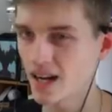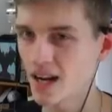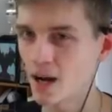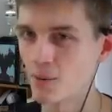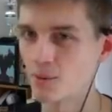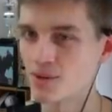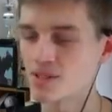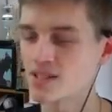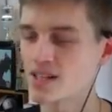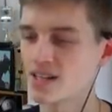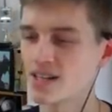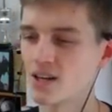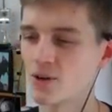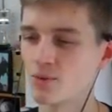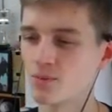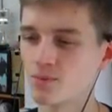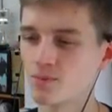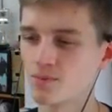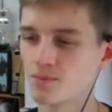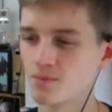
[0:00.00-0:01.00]
I would say
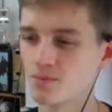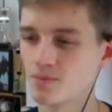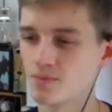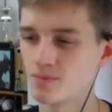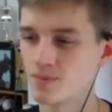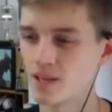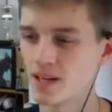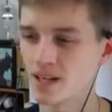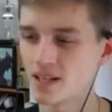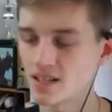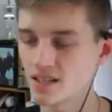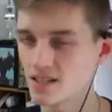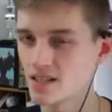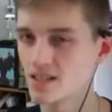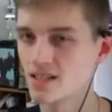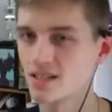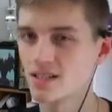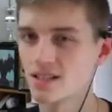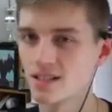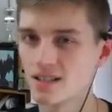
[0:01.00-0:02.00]
the
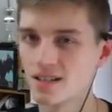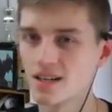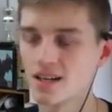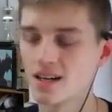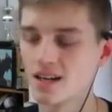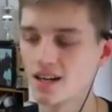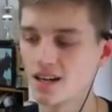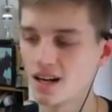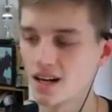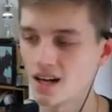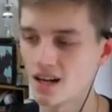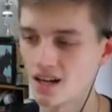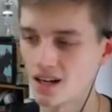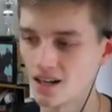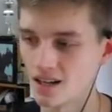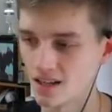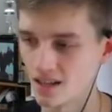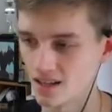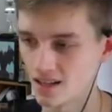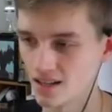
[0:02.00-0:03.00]
biggest
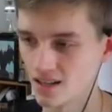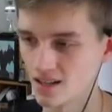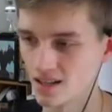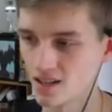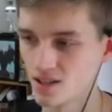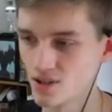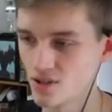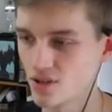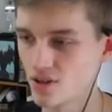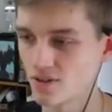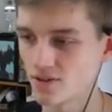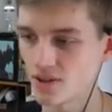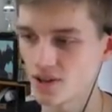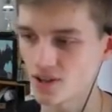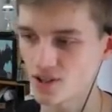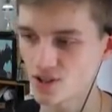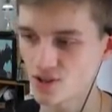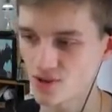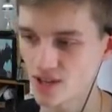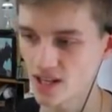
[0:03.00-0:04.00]
uh, Tour de
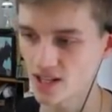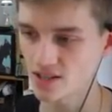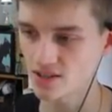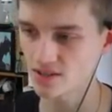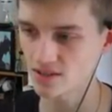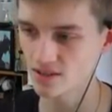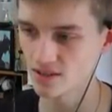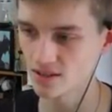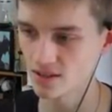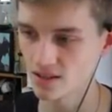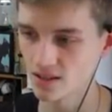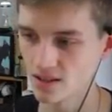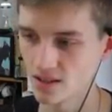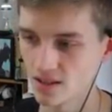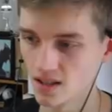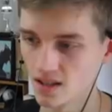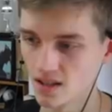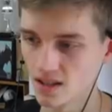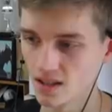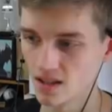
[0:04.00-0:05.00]
France creator,
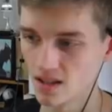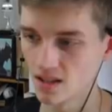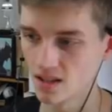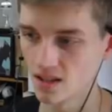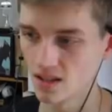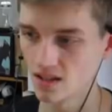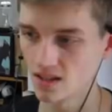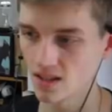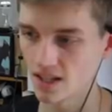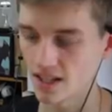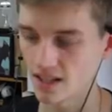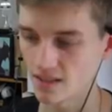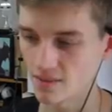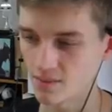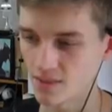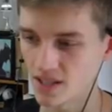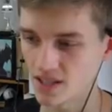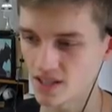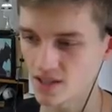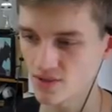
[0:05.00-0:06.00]
like the
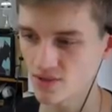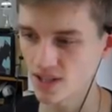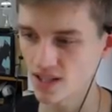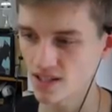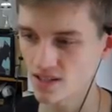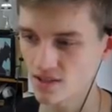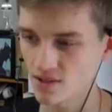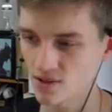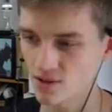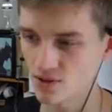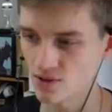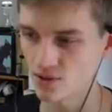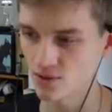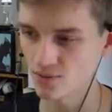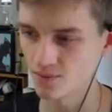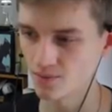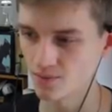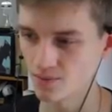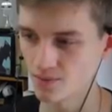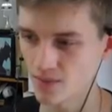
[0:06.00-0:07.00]
biggest creator
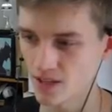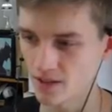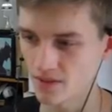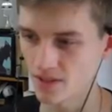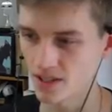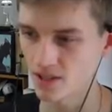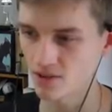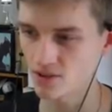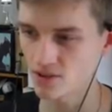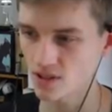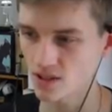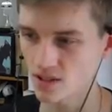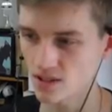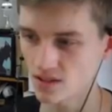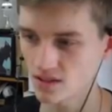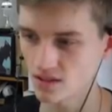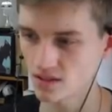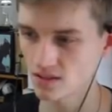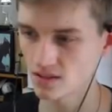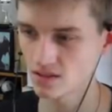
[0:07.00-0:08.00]
to make videos on
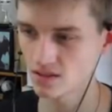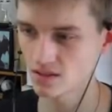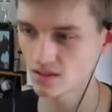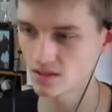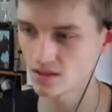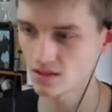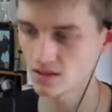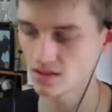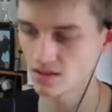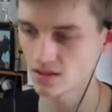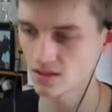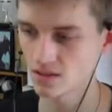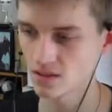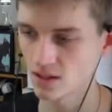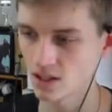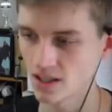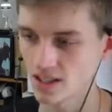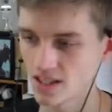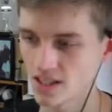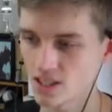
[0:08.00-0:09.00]
it,
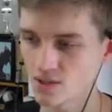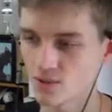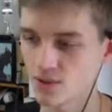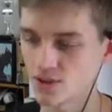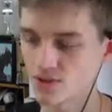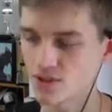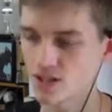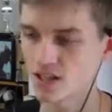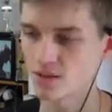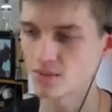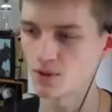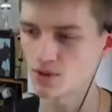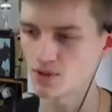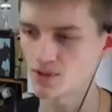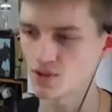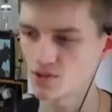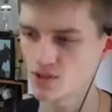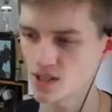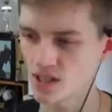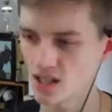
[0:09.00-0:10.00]
or at least the one to get the most
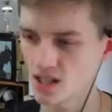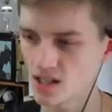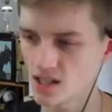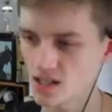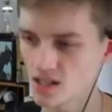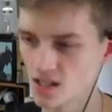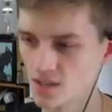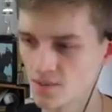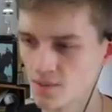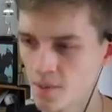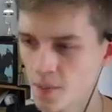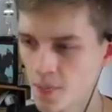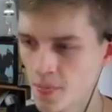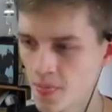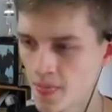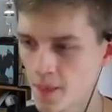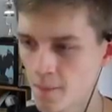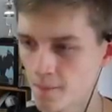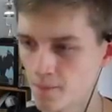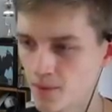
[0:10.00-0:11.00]
views, I guess.
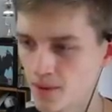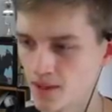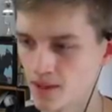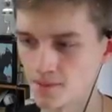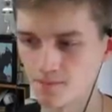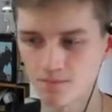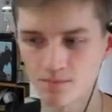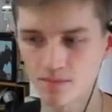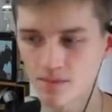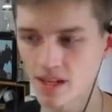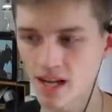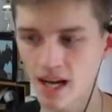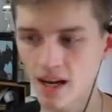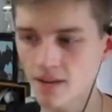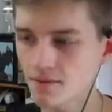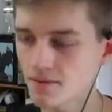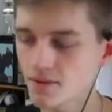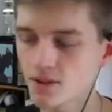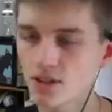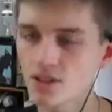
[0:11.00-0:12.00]
But they
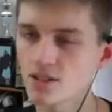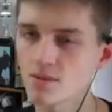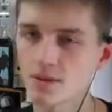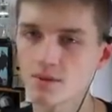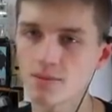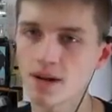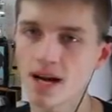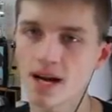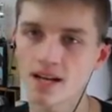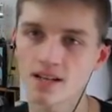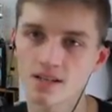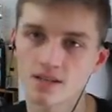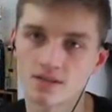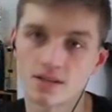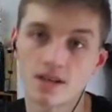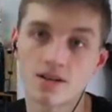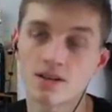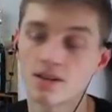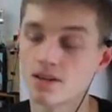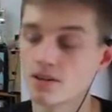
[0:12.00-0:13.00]
haven't contacted me back, so
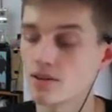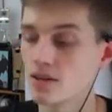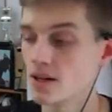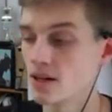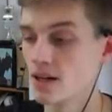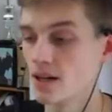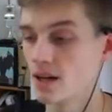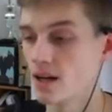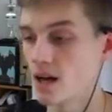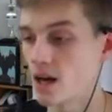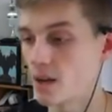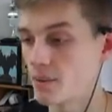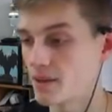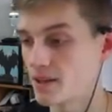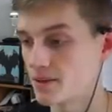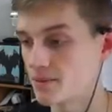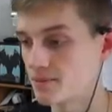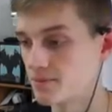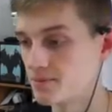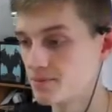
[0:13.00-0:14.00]
I don't know. I
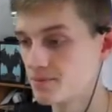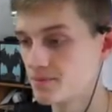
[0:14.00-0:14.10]
mean,